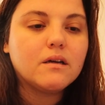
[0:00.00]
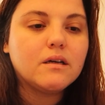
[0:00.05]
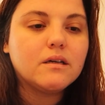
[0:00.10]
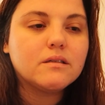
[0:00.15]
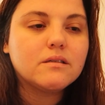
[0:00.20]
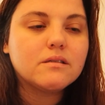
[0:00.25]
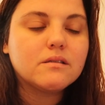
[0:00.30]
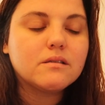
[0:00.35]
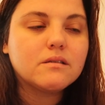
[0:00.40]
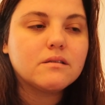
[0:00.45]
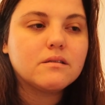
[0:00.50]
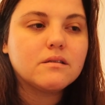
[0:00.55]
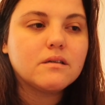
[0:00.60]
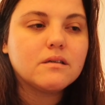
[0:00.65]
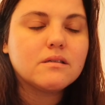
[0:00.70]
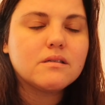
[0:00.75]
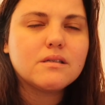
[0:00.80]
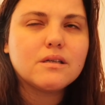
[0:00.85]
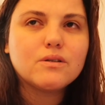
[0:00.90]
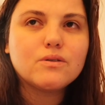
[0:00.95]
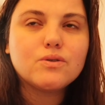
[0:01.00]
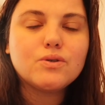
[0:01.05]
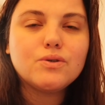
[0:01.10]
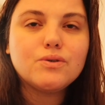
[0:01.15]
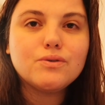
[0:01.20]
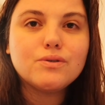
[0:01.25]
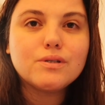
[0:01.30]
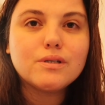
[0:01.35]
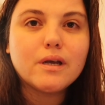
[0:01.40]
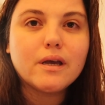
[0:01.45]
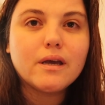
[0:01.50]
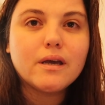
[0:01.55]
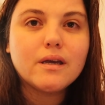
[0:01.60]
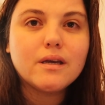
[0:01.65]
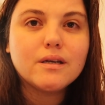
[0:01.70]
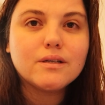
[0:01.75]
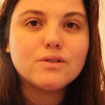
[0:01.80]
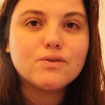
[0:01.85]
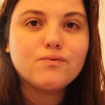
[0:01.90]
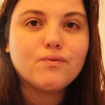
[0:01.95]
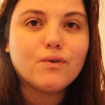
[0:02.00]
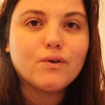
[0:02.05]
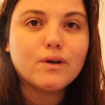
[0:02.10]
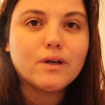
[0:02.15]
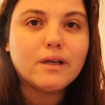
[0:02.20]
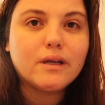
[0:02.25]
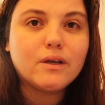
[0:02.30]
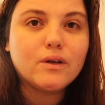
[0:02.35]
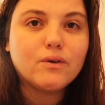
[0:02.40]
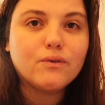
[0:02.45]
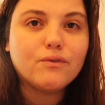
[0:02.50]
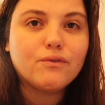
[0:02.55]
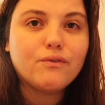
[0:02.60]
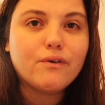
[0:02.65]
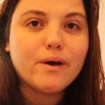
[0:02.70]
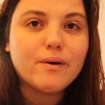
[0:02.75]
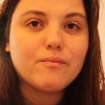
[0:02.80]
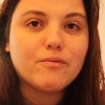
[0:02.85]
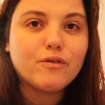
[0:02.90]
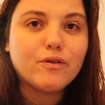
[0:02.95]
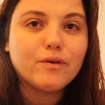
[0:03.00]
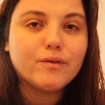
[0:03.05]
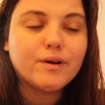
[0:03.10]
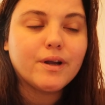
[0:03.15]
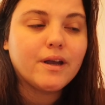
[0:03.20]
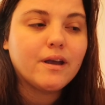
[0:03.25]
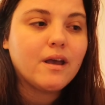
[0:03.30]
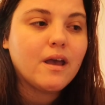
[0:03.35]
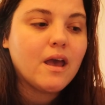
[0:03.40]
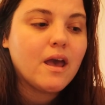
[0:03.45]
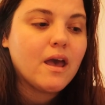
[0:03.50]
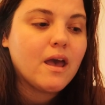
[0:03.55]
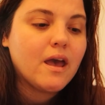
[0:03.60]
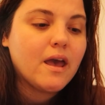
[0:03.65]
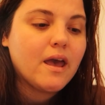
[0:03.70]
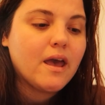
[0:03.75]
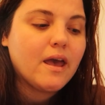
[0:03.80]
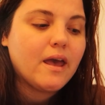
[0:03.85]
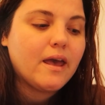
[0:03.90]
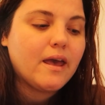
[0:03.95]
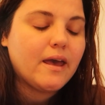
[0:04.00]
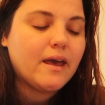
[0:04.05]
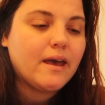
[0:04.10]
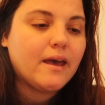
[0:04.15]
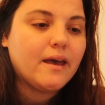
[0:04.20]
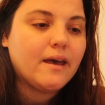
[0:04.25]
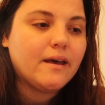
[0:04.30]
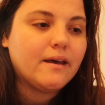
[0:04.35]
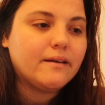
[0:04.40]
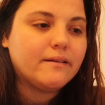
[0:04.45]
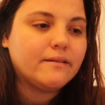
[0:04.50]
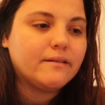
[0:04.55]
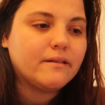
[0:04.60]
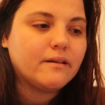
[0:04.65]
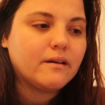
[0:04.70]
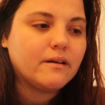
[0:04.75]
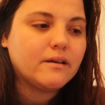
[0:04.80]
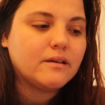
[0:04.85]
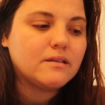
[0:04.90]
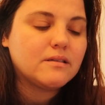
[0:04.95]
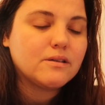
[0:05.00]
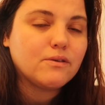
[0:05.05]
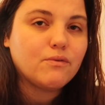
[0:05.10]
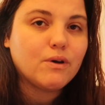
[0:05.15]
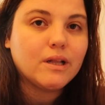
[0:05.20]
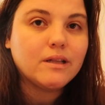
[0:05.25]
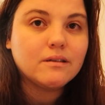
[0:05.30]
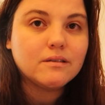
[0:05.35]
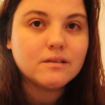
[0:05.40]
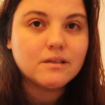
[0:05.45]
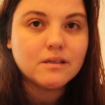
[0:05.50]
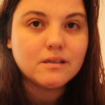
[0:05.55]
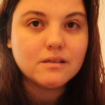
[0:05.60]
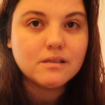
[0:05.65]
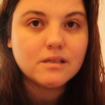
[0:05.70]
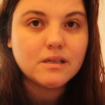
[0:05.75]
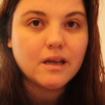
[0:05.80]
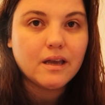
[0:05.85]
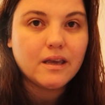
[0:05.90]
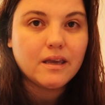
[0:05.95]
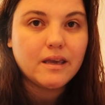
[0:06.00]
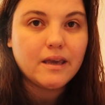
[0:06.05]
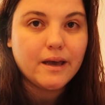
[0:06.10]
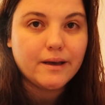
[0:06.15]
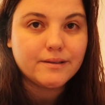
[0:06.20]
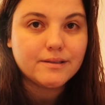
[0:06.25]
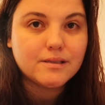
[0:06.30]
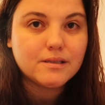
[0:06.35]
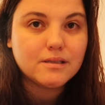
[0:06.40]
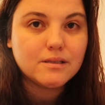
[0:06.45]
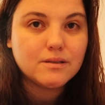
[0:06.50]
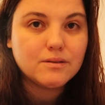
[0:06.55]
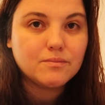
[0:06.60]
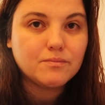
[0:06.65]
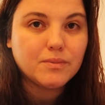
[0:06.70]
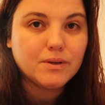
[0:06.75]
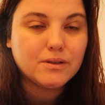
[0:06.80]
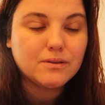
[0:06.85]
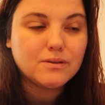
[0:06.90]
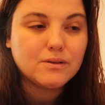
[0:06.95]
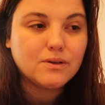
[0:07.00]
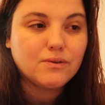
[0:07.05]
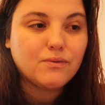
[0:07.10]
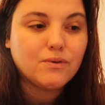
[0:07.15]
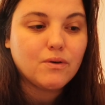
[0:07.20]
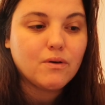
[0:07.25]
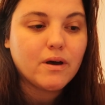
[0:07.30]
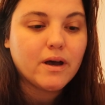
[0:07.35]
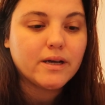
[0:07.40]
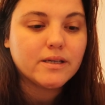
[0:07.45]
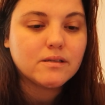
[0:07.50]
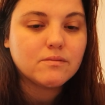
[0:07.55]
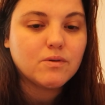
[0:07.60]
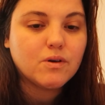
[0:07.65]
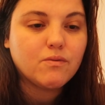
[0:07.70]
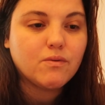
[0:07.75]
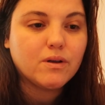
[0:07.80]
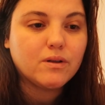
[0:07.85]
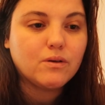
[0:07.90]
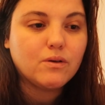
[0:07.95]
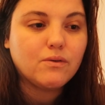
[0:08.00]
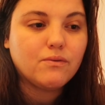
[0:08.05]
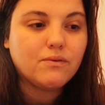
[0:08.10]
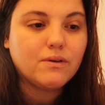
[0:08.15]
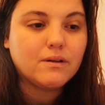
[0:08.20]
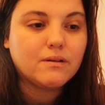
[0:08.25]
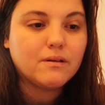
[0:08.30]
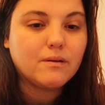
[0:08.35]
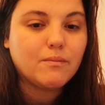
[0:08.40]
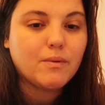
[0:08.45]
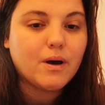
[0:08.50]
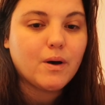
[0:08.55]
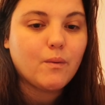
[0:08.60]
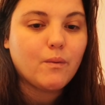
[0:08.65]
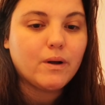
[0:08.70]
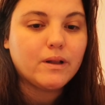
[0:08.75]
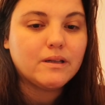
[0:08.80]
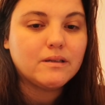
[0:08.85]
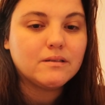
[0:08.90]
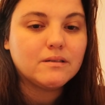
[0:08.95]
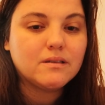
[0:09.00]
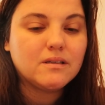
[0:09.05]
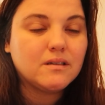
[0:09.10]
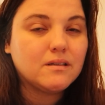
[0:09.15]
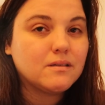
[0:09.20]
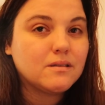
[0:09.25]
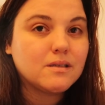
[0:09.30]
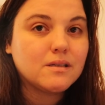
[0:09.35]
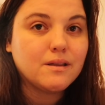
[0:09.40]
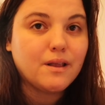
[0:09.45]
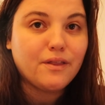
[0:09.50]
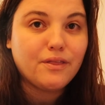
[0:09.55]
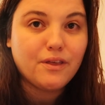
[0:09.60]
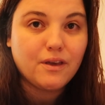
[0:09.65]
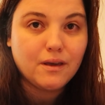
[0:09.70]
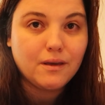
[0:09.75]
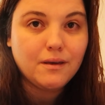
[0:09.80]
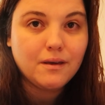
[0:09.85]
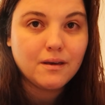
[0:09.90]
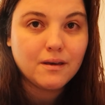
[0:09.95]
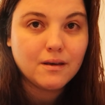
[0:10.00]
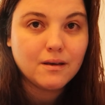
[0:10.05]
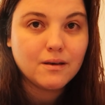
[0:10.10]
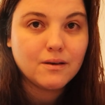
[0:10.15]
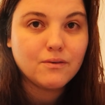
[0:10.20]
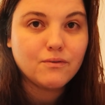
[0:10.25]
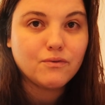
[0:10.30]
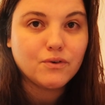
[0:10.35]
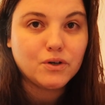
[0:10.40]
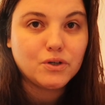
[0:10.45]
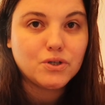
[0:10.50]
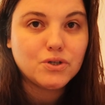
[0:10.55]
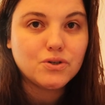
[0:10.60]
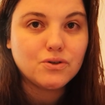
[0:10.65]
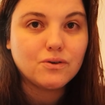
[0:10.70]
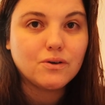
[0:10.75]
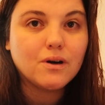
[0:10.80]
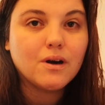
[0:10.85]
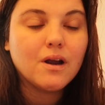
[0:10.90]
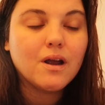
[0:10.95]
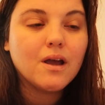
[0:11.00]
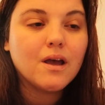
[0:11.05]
It's a Tuesday, it's 14th of February, and it's a Valentine's Day. Yes, but if you ask me what do you feel about Valentine's, nothing for sure.